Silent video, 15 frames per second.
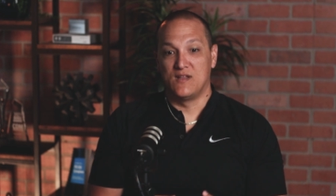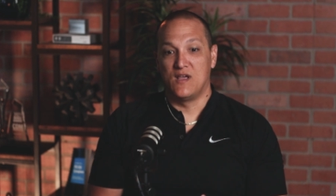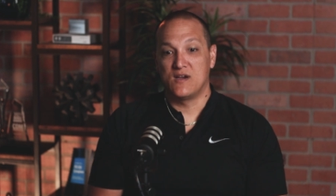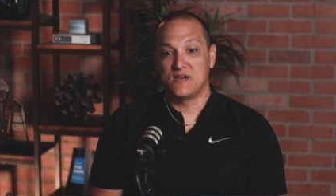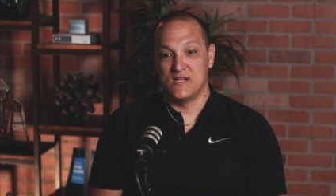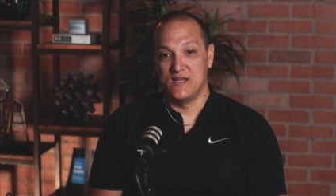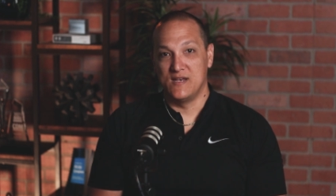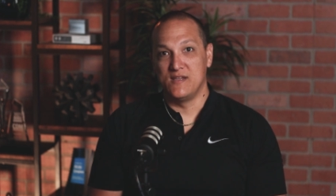
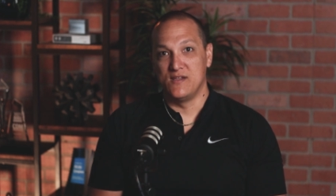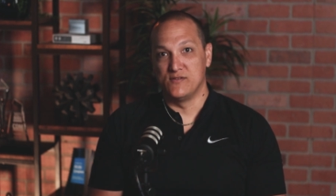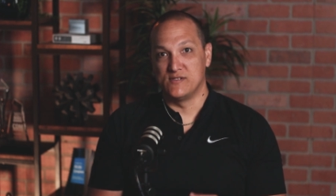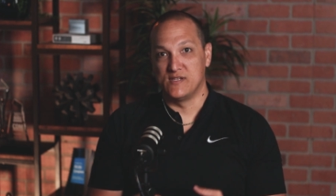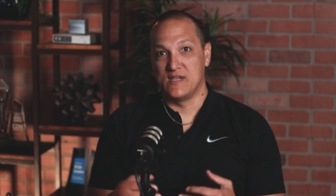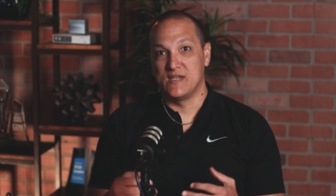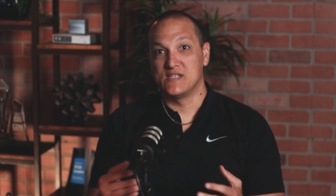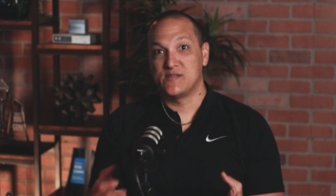logged in
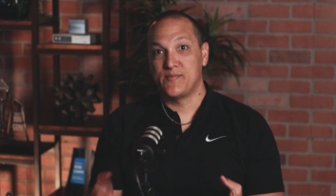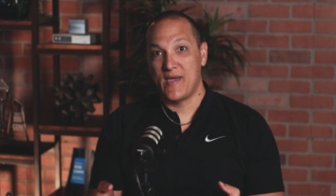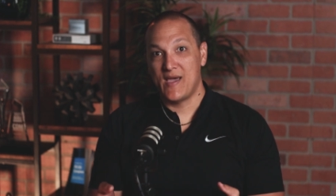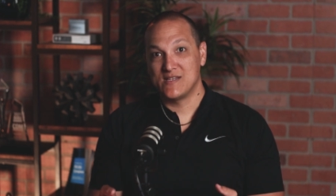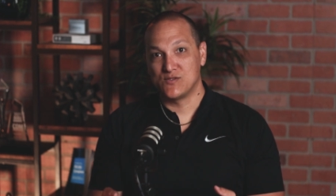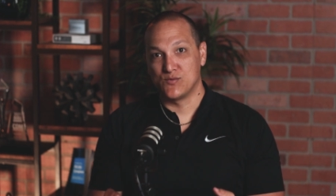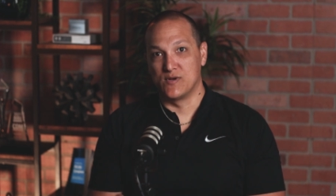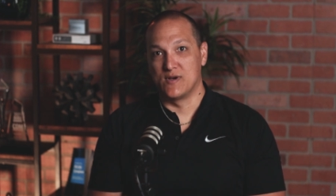using his
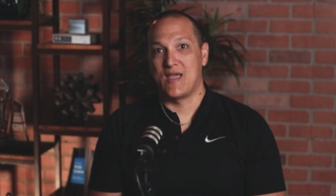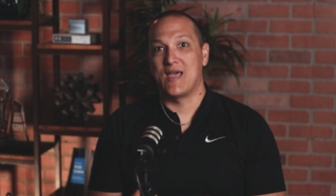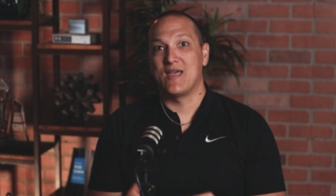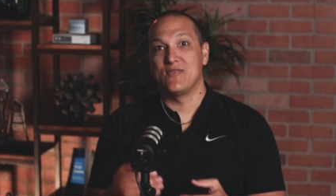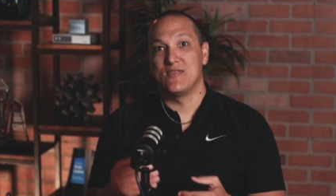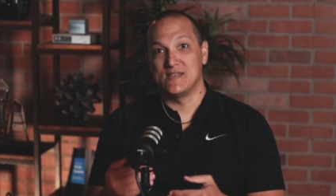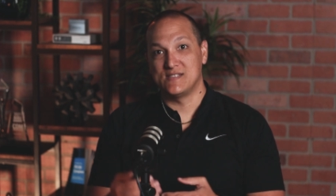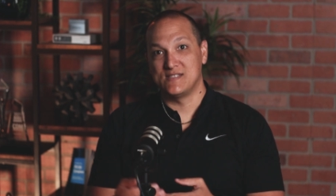password
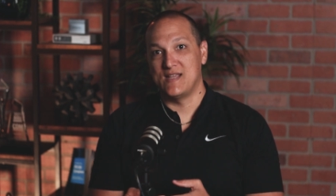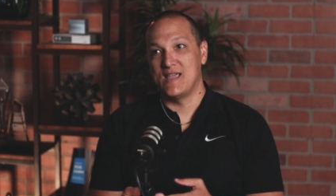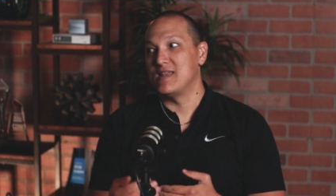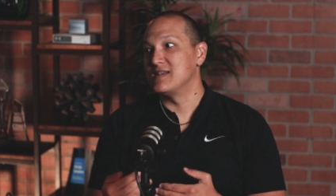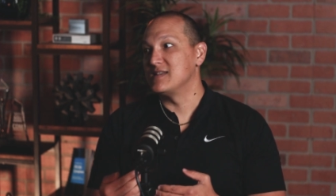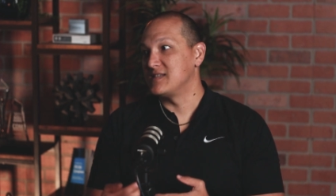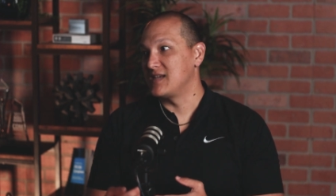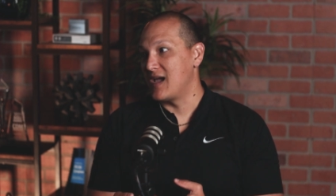at this
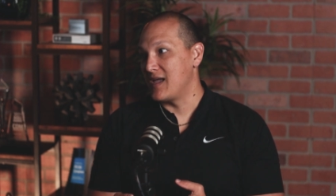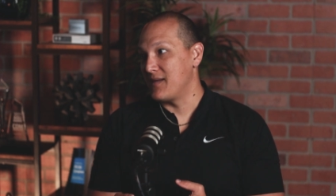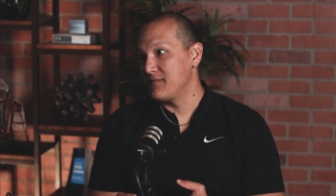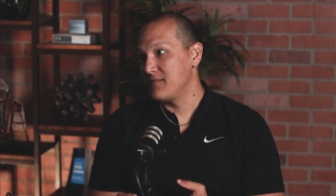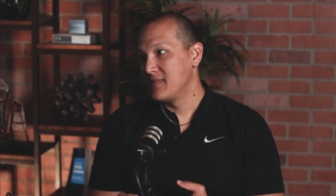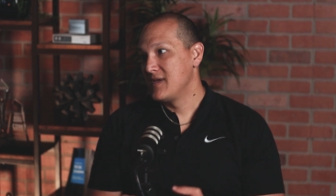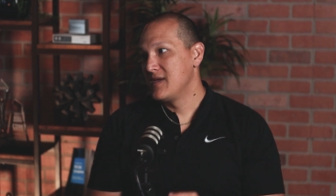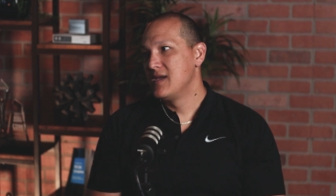date and
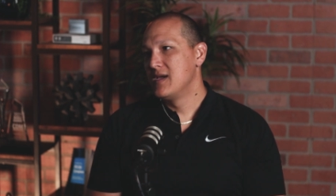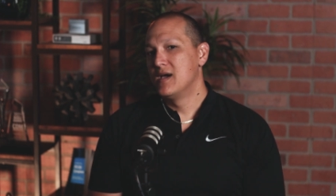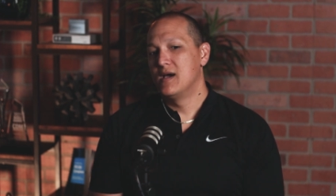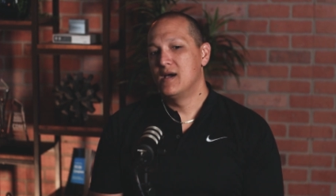time.